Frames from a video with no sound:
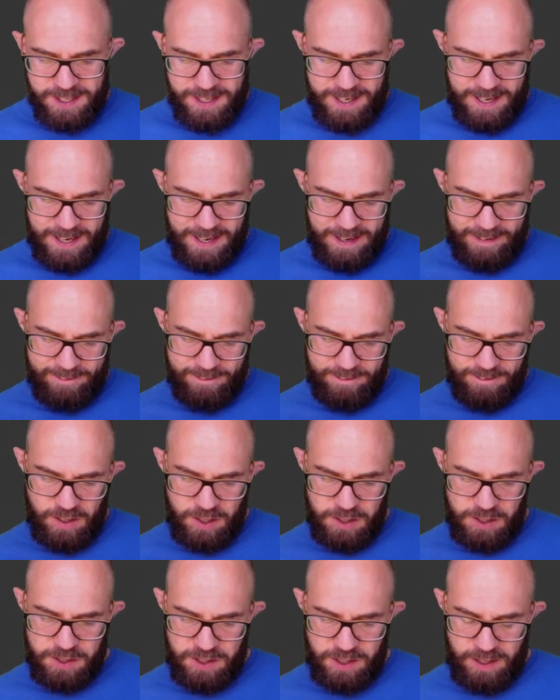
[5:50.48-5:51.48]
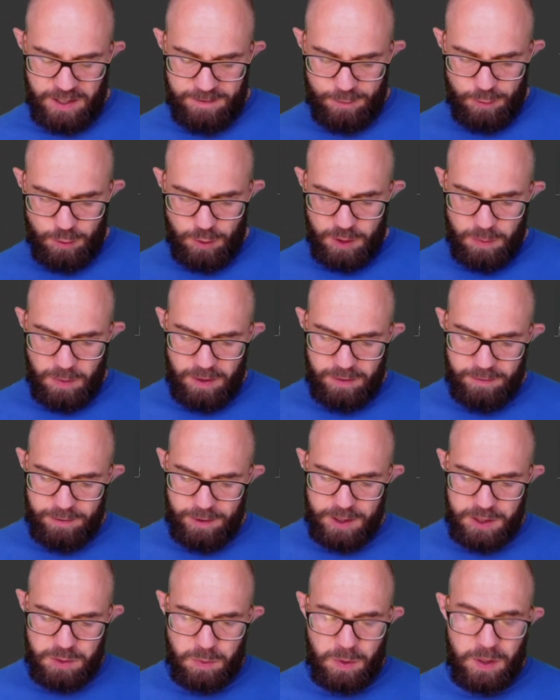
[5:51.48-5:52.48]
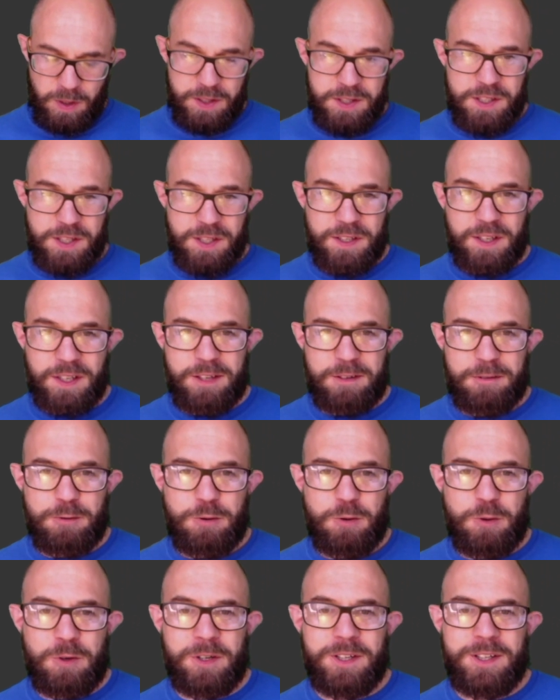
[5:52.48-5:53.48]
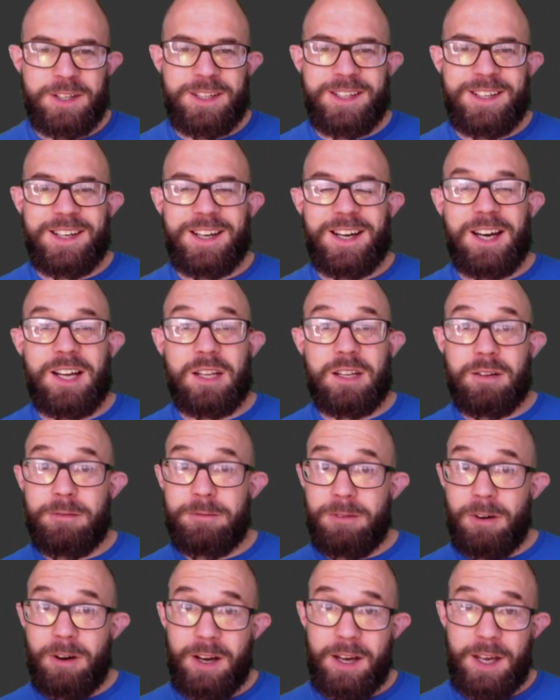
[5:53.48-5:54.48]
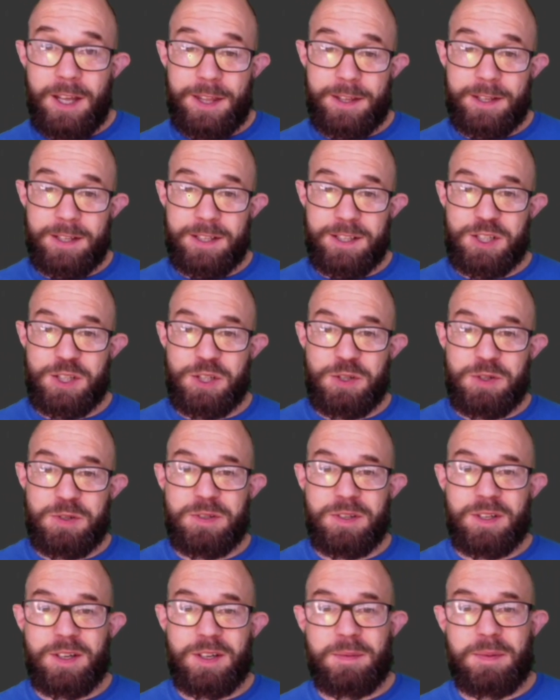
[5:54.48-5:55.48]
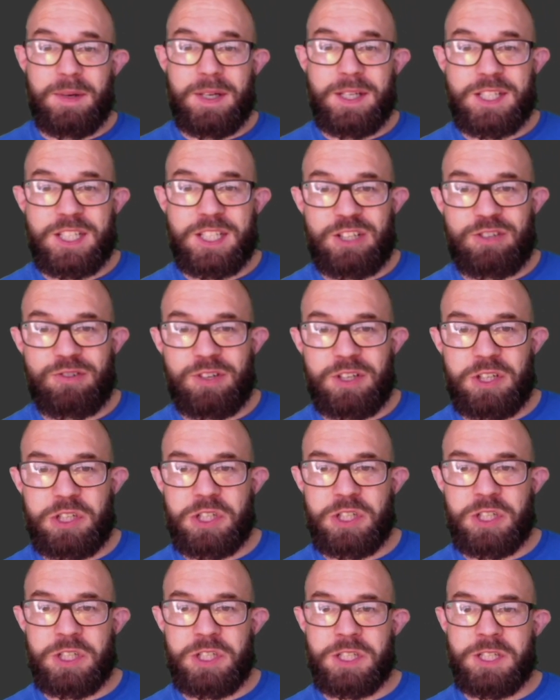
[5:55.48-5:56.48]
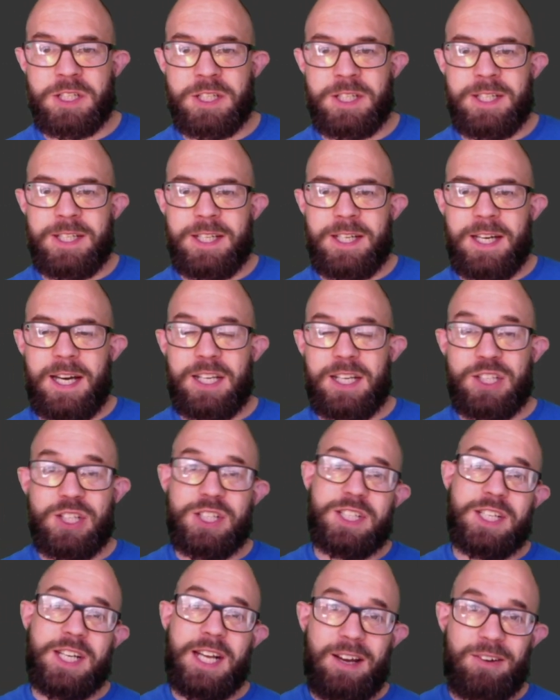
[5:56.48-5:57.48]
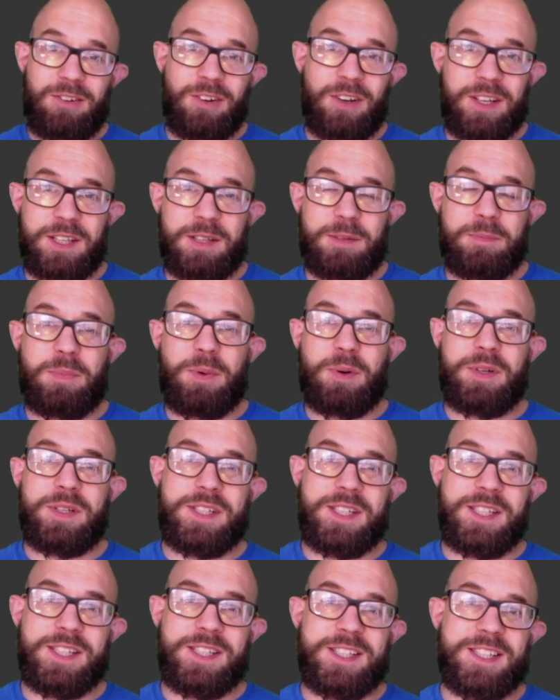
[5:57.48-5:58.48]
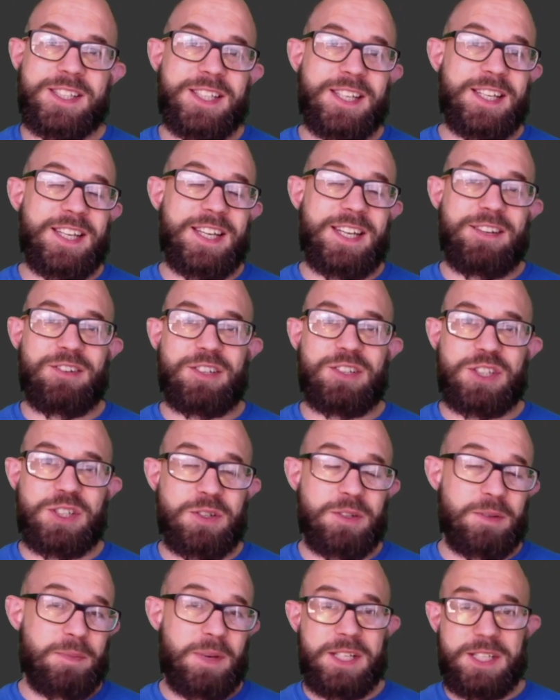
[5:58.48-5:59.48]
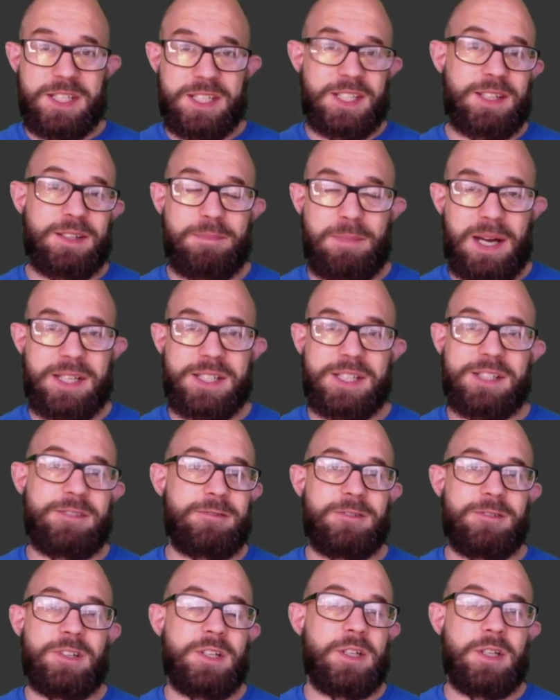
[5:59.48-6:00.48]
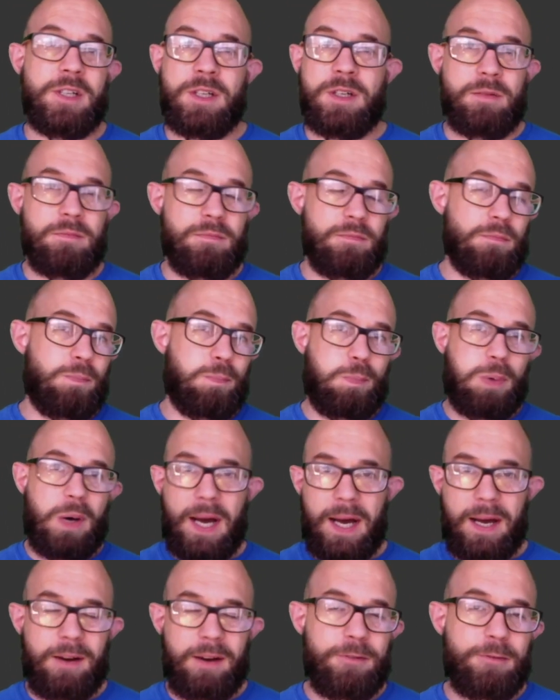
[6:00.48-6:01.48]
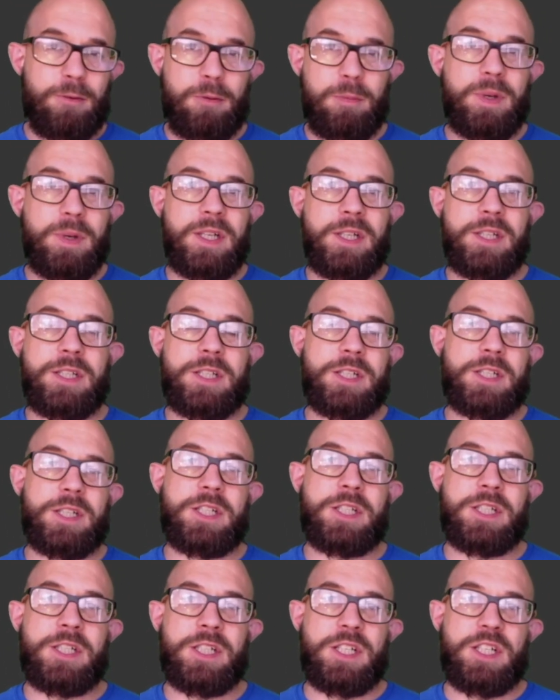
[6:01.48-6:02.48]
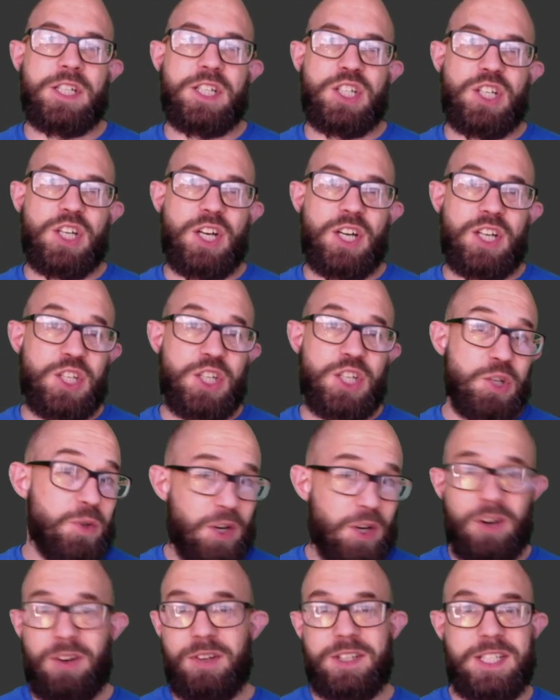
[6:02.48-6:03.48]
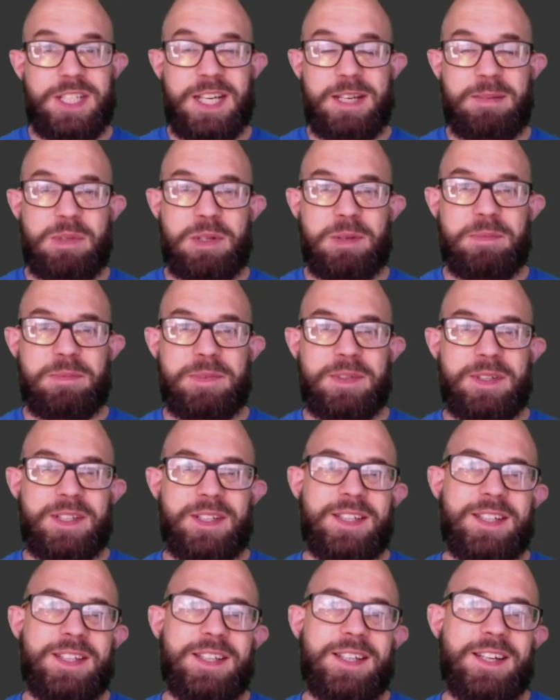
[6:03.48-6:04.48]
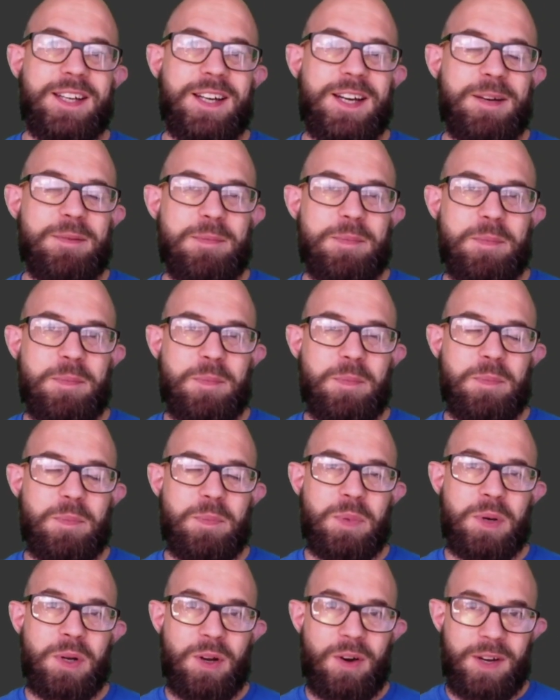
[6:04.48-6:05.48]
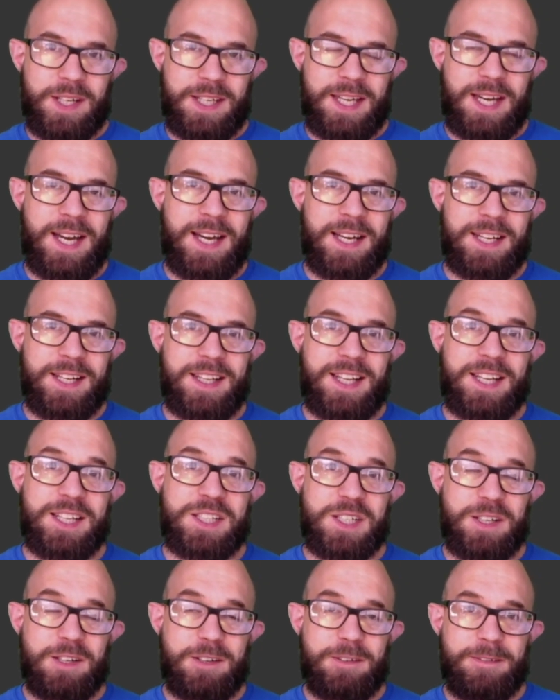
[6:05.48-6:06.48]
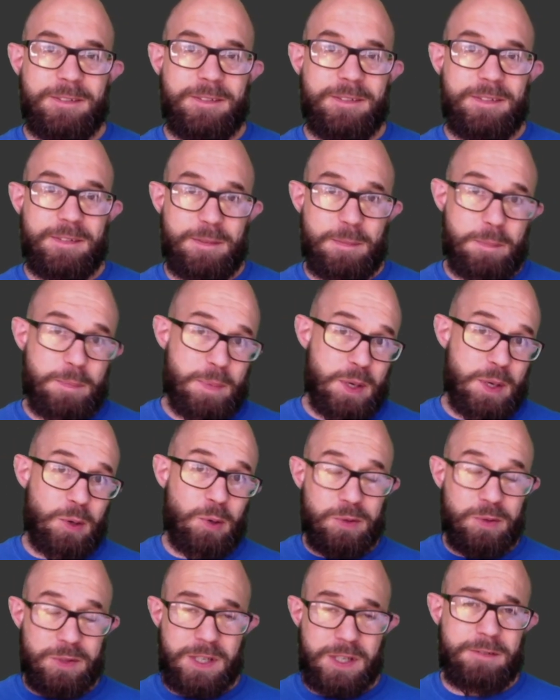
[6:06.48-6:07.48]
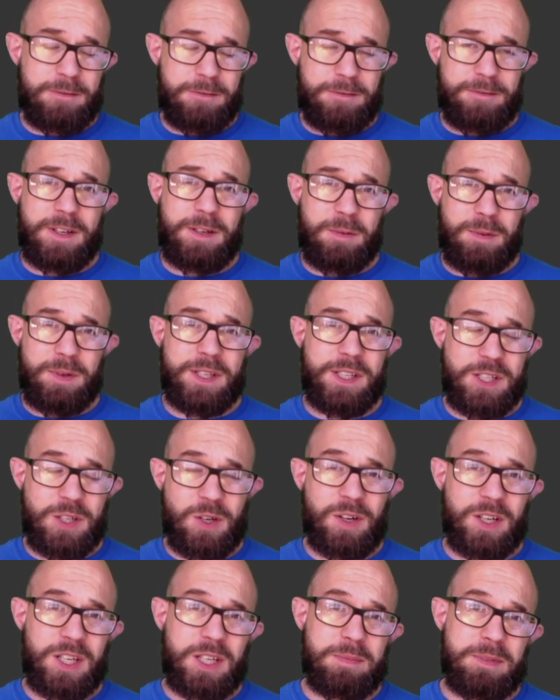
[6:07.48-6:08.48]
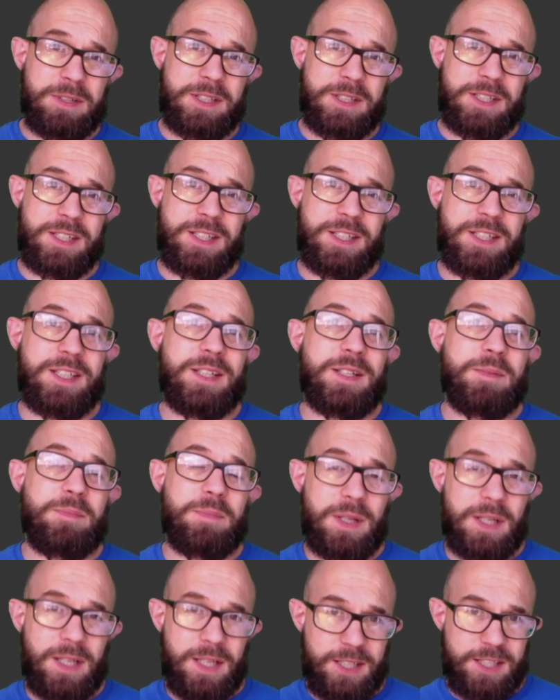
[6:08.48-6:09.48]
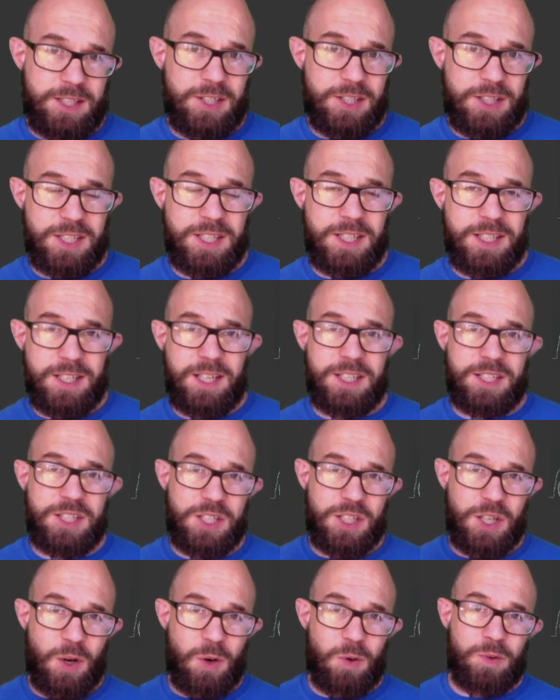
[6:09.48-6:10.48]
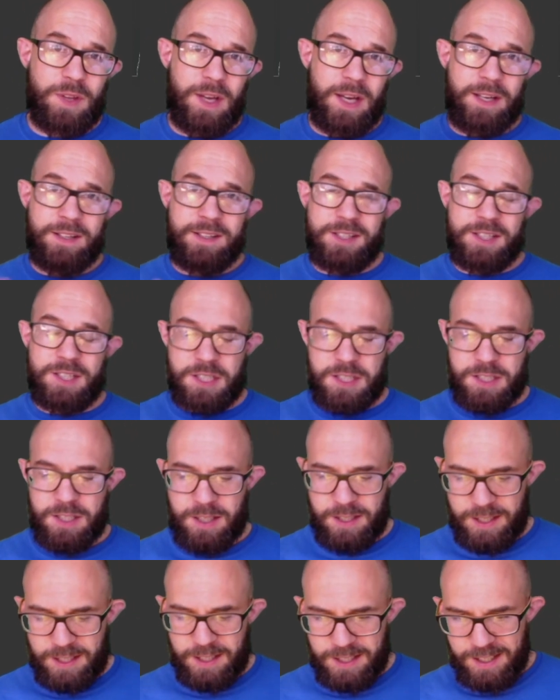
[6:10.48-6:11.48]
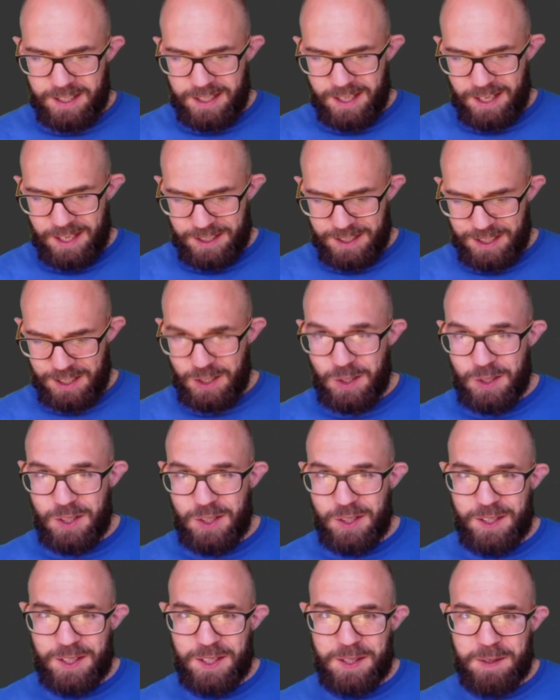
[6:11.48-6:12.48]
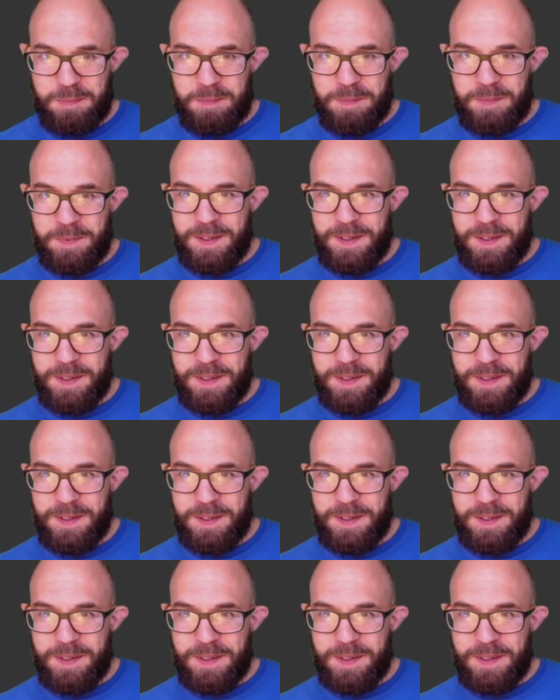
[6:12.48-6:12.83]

and 41 verse 1 to 34, Leviathan, two amazing creatures. And just in outline, the point is that here are two amazing, massive, powerful beasts, and can't tame them, but I can, and that's going to build and fit with this argument. But let's just hold that and just look at them